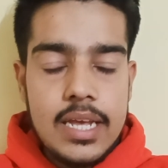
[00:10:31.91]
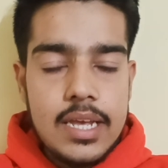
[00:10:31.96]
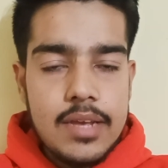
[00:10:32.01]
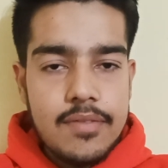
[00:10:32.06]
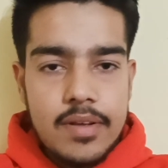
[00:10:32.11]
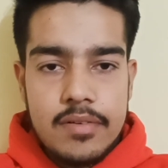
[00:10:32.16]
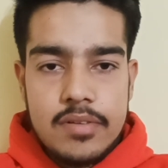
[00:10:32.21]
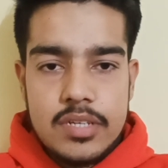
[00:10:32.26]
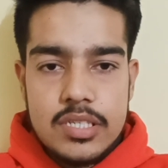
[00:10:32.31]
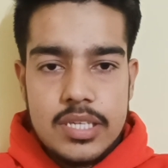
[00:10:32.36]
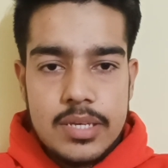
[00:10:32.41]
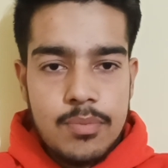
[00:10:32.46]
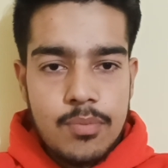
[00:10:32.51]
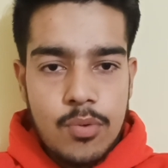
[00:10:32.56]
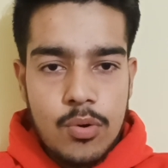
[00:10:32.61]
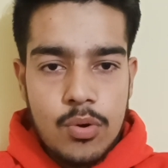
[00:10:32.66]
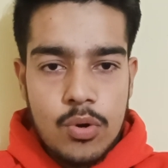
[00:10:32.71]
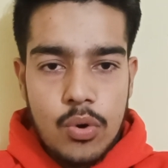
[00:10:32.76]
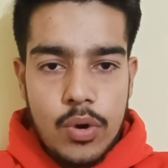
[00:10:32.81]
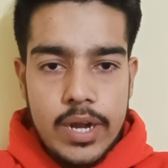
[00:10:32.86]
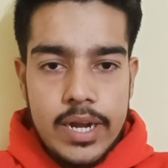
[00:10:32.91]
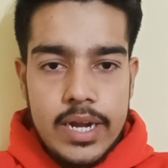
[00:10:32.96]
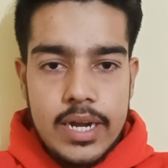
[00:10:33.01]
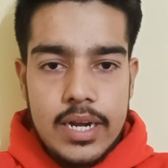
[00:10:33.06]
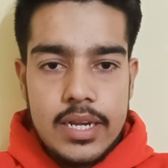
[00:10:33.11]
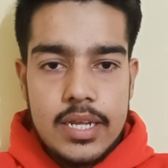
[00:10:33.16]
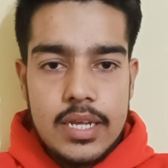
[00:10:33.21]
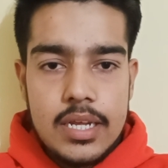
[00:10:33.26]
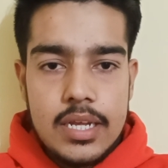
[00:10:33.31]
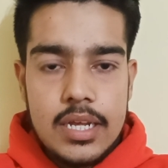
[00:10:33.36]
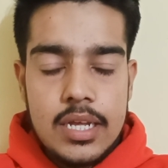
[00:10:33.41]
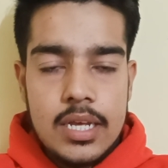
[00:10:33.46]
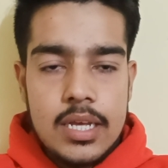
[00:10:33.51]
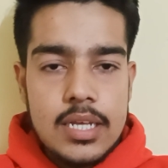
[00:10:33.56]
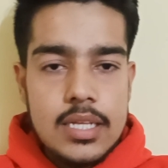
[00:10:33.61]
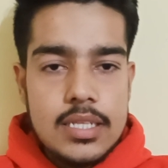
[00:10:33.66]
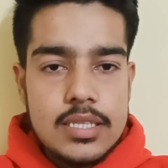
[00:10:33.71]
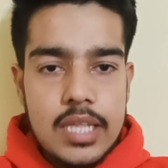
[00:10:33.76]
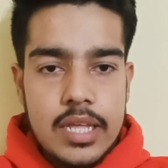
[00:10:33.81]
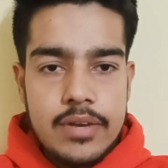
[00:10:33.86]
When we say monoandry,
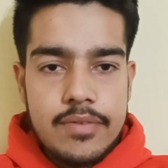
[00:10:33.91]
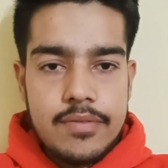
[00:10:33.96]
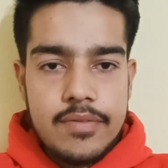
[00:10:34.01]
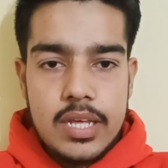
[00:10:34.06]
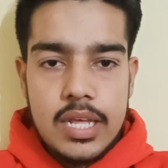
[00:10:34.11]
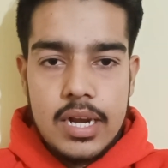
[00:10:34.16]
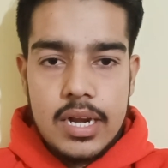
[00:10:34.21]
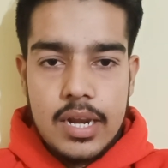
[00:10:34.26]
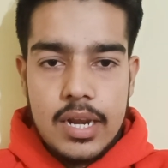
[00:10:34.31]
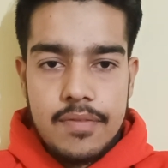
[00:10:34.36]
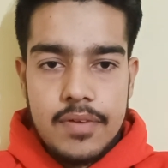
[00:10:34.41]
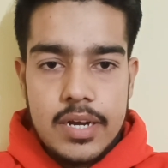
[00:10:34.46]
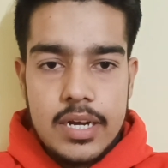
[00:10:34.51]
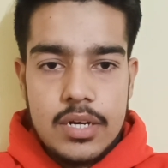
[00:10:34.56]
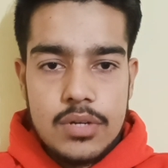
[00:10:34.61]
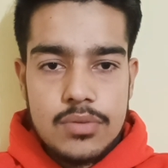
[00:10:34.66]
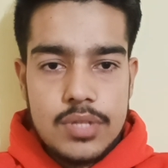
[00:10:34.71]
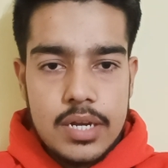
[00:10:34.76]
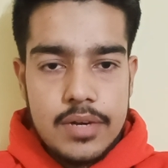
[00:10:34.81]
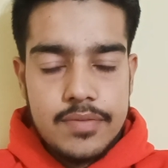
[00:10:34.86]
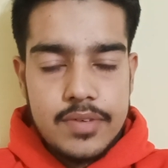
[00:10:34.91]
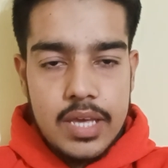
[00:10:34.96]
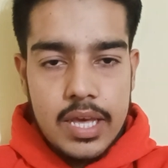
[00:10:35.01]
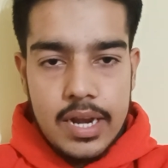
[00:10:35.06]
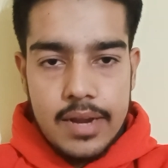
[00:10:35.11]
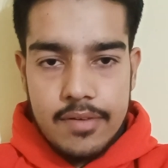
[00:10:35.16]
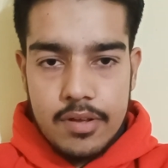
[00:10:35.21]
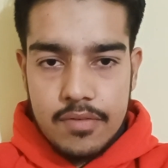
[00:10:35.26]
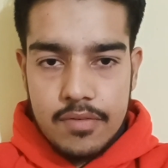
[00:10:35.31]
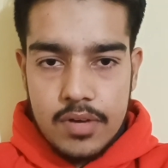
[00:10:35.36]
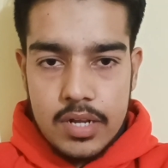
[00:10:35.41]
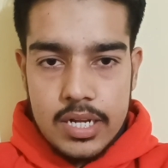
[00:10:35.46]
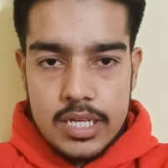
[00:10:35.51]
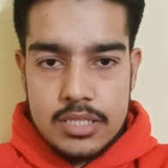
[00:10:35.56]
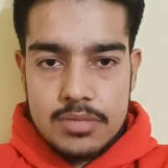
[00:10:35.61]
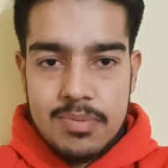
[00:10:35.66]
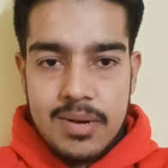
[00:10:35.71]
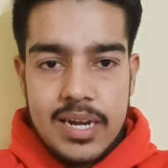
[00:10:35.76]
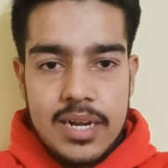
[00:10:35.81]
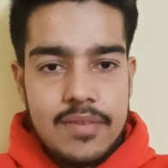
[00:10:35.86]
then we are referring to that we are having one
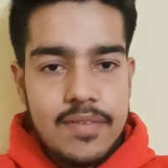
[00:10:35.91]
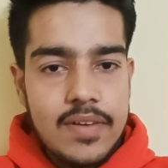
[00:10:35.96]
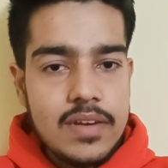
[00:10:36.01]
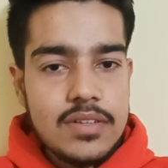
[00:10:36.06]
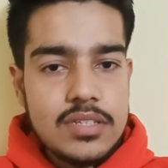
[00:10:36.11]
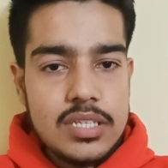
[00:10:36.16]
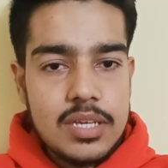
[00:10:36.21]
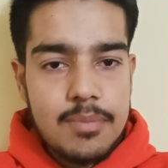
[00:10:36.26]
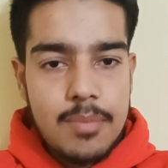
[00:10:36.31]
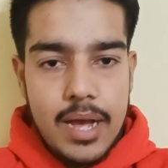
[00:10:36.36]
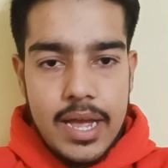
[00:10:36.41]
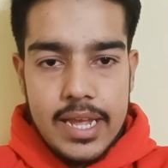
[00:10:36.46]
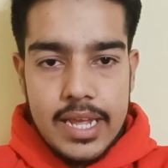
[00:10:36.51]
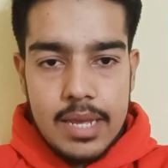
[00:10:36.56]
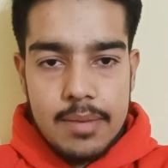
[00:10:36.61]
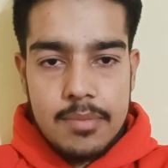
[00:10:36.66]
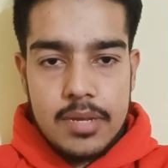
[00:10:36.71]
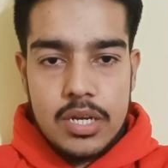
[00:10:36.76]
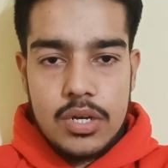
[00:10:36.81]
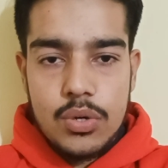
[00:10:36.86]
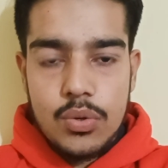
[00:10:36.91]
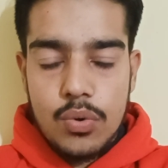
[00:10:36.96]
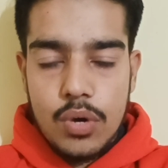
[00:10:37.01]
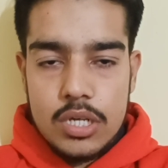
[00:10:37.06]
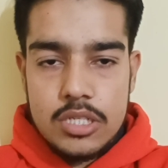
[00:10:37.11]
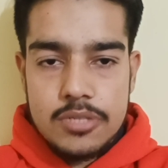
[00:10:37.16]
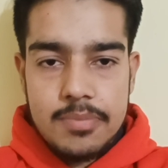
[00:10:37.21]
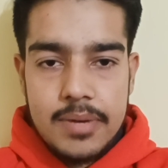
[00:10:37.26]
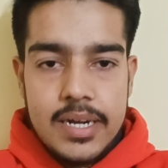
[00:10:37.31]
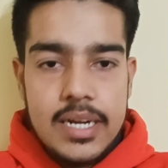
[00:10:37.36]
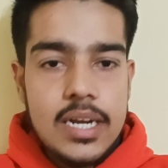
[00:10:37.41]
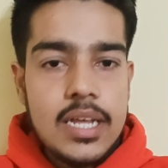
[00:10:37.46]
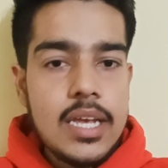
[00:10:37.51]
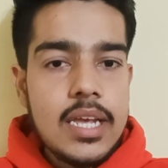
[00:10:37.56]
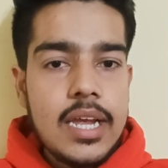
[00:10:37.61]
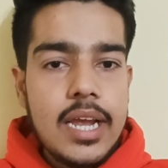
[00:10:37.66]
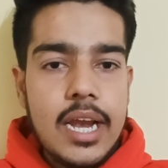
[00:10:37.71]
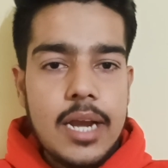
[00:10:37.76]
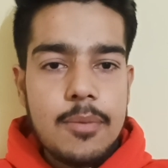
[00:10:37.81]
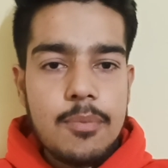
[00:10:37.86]
husband. When we say bigamy, two husband,
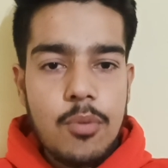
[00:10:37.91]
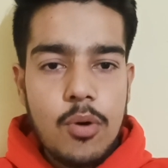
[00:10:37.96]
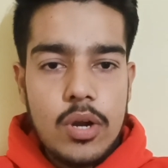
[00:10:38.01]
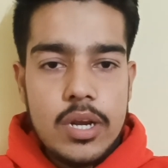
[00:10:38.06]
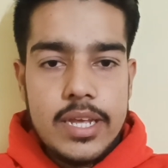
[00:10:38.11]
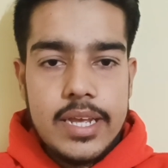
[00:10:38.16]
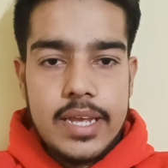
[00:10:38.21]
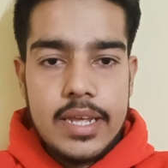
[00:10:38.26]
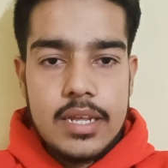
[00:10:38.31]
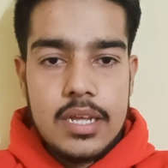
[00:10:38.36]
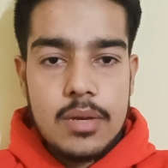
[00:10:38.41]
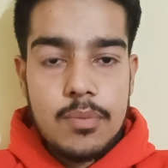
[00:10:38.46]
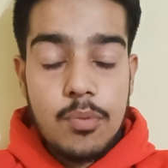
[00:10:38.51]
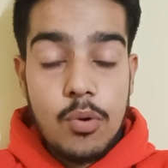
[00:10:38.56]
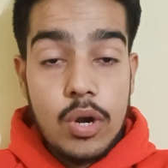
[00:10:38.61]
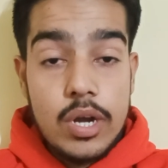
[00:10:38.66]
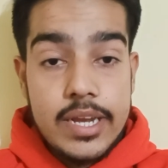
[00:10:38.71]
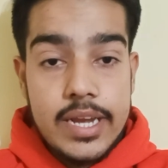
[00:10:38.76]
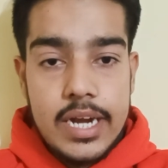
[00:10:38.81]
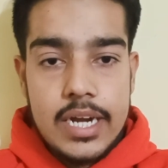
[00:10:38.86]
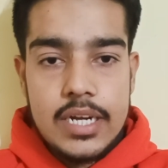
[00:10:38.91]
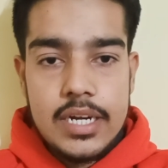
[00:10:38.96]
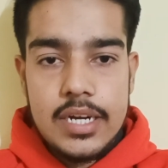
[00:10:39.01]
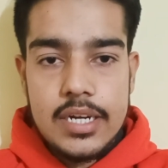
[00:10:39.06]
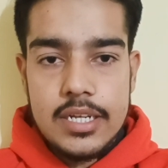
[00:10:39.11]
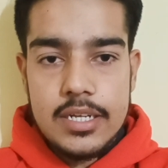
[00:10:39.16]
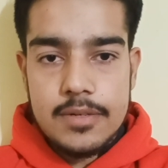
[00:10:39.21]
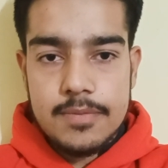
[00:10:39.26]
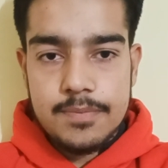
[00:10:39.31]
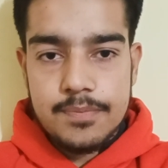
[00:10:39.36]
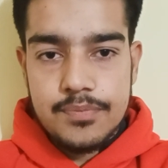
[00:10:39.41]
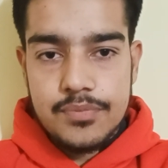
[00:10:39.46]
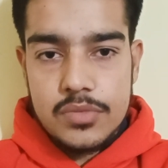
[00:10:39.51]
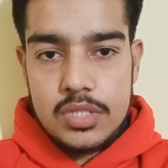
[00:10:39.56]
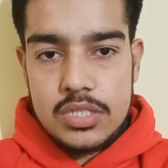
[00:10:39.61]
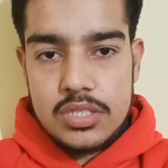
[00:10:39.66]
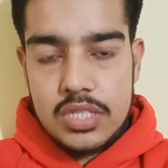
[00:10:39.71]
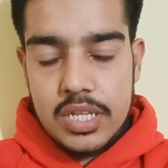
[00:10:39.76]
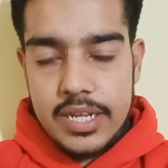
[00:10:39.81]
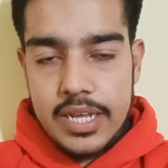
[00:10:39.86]
and polyandry
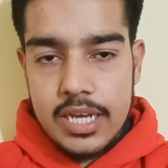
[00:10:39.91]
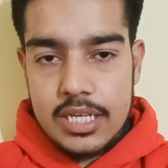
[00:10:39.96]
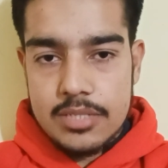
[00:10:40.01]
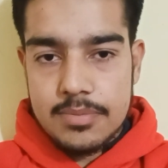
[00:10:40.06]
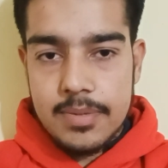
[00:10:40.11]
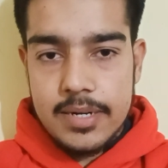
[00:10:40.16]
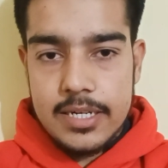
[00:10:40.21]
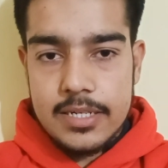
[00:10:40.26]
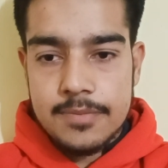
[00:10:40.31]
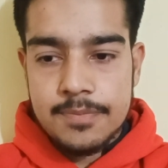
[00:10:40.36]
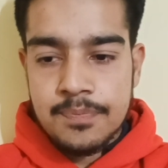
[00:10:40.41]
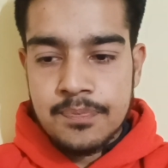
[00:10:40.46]
is three husband.